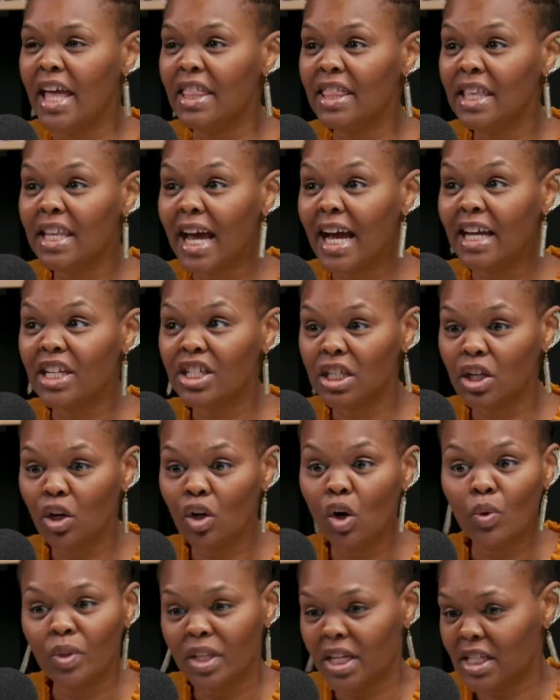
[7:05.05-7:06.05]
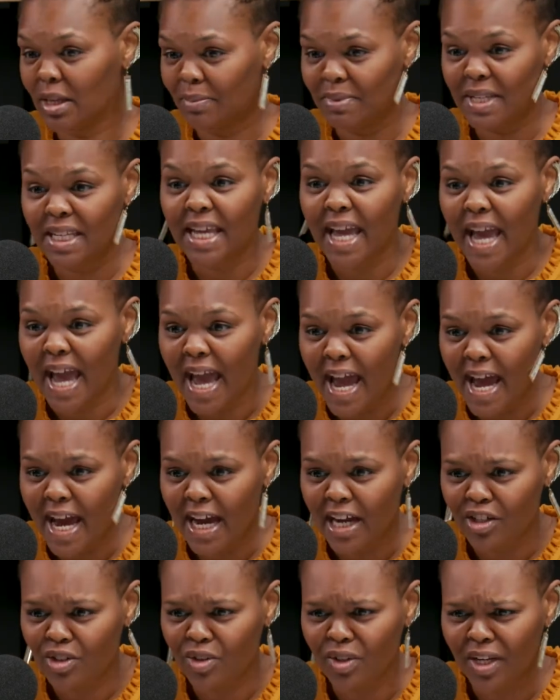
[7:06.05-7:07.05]
And then she only accepted
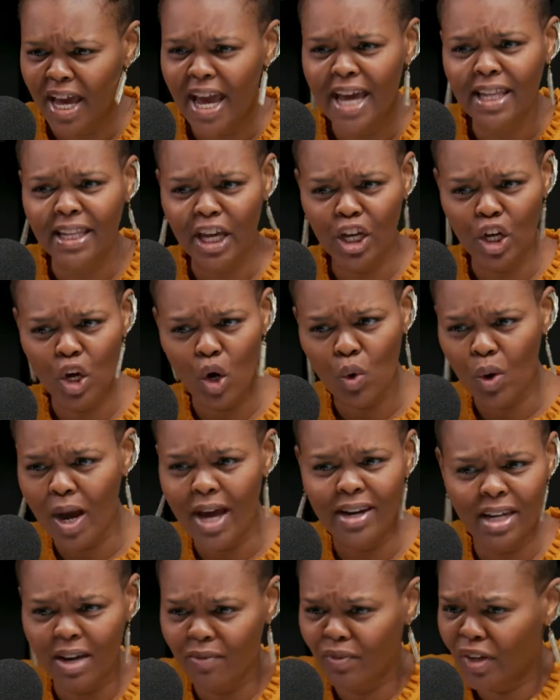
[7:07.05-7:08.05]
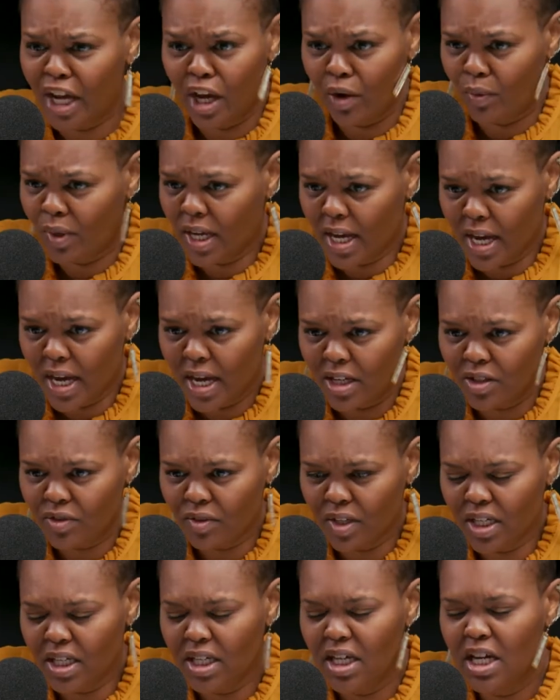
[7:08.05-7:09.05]
cash. Then I had like I never carry cash,
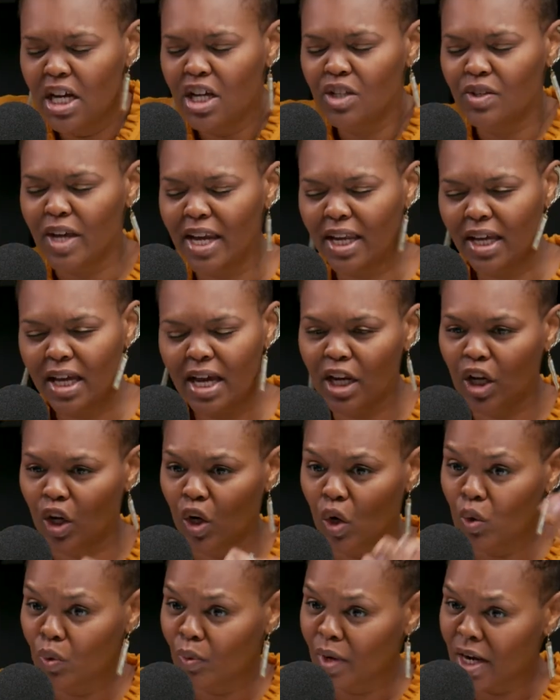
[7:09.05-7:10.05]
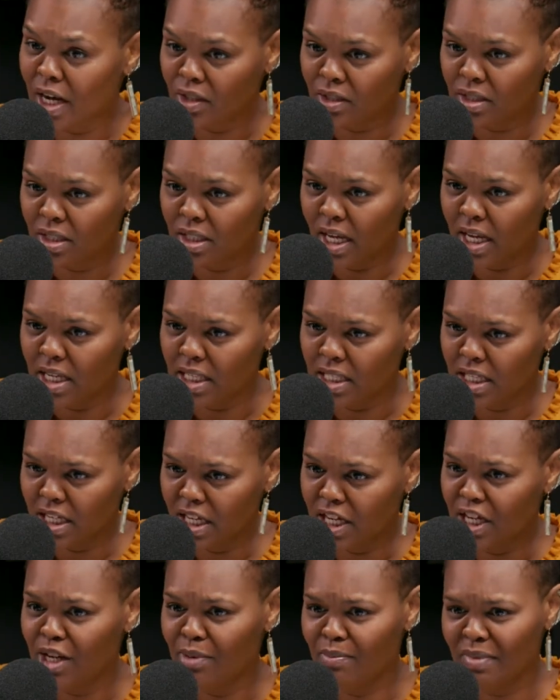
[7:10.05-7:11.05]
right? So I had to kind of go around to the
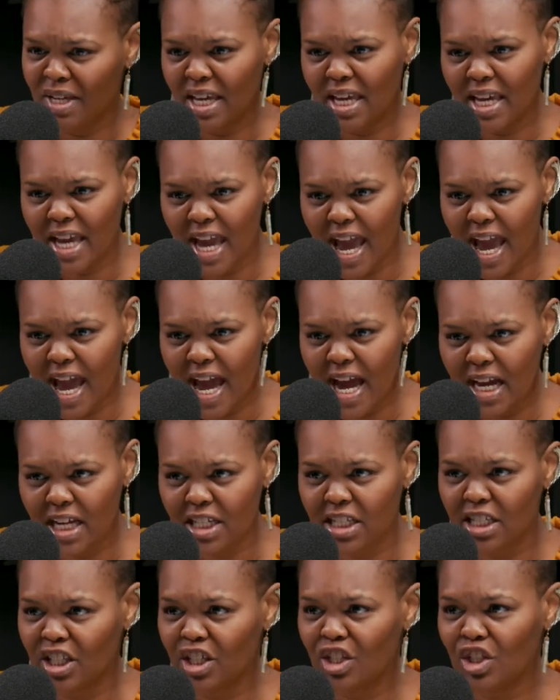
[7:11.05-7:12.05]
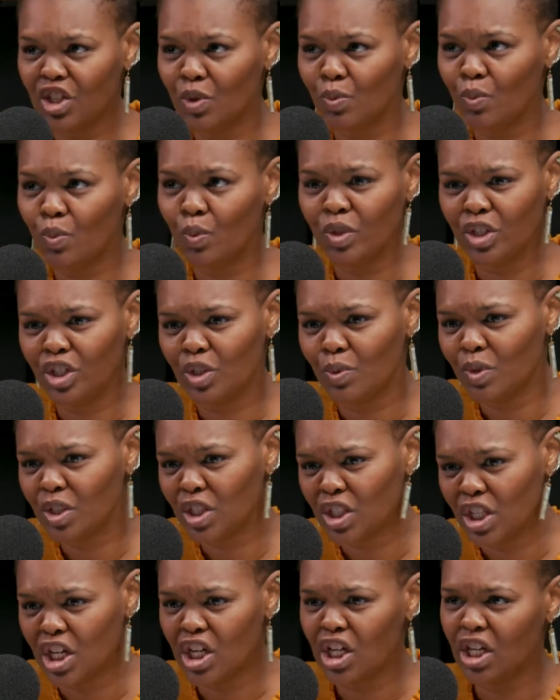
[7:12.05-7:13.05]
ATM, get cash. And then when she was
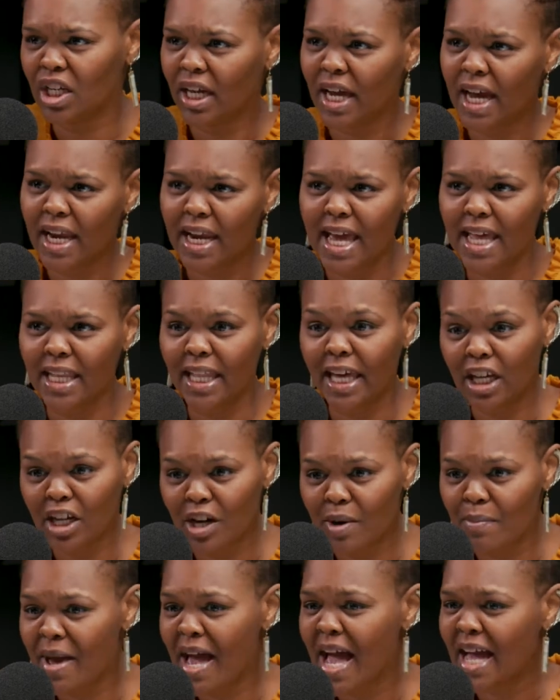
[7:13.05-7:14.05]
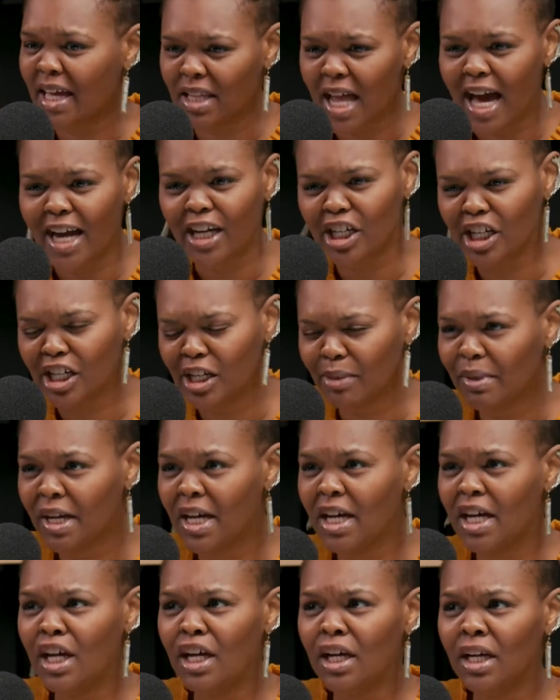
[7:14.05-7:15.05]
done, kind of had like come back, lock up.
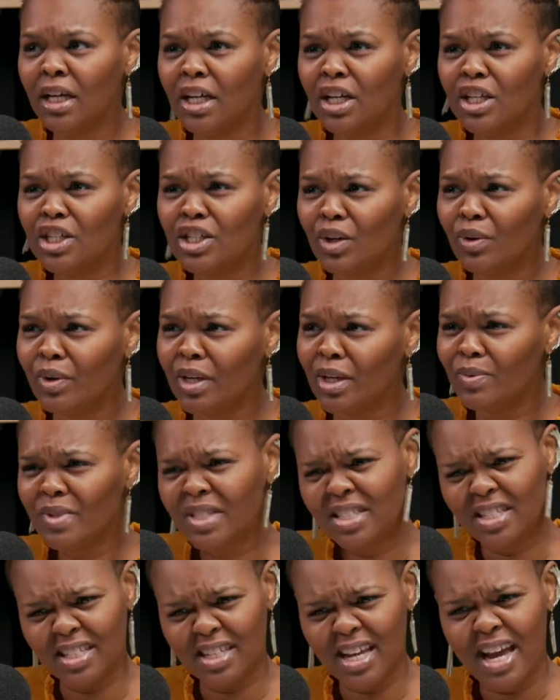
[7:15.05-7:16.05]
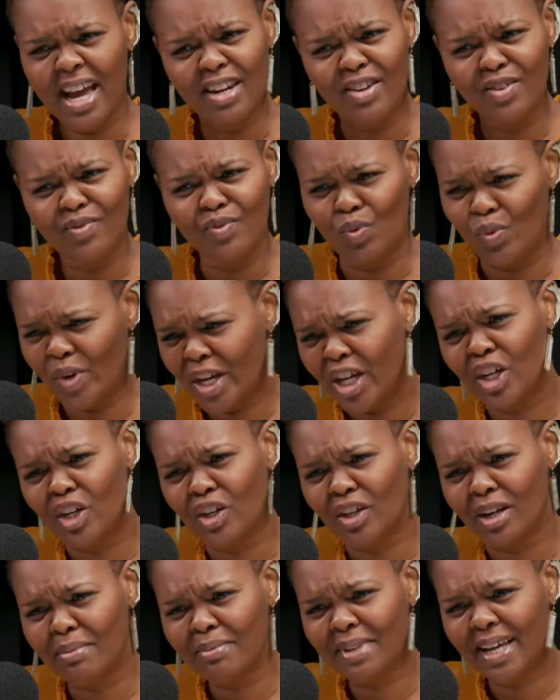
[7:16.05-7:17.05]
So it was just kind of
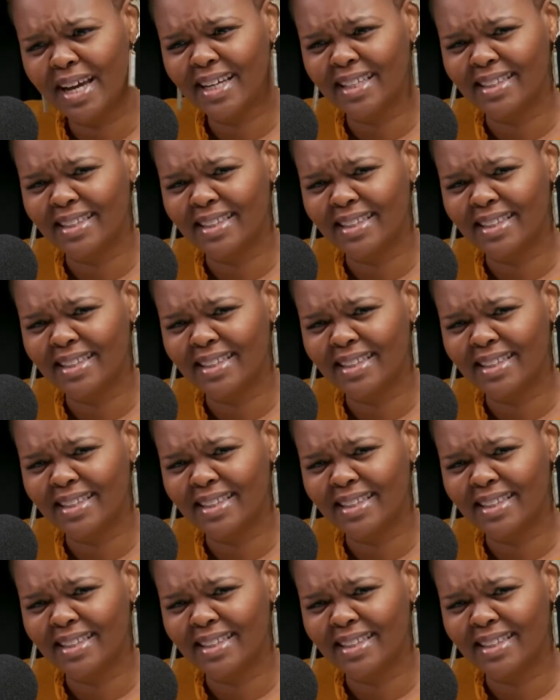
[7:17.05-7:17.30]
weird. I'm like,